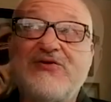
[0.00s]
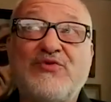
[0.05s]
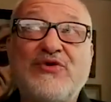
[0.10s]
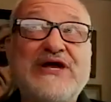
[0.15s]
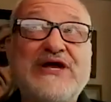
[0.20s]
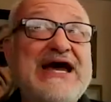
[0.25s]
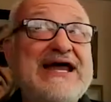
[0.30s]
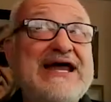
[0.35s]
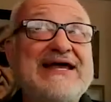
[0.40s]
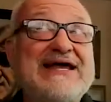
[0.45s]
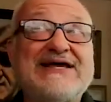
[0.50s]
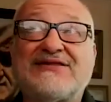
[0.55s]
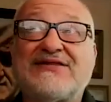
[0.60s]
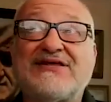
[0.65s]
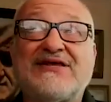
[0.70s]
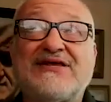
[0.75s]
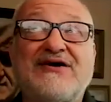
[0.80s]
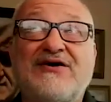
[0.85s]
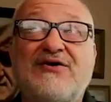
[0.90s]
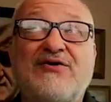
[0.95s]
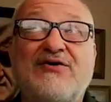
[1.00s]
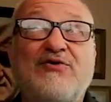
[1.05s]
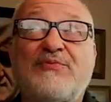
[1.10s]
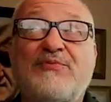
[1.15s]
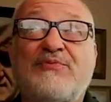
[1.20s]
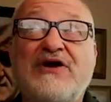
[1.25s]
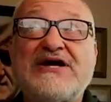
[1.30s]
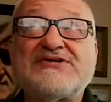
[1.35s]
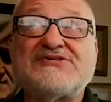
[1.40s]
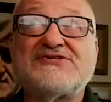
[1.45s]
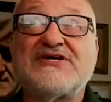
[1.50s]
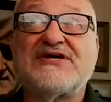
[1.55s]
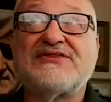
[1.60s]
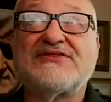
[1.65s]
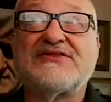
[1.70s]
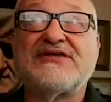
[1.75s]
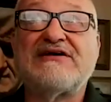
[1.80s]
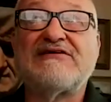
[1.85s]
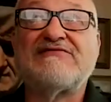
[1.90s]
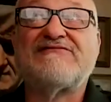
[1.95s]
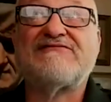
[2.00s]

we got to get the whole pricing thing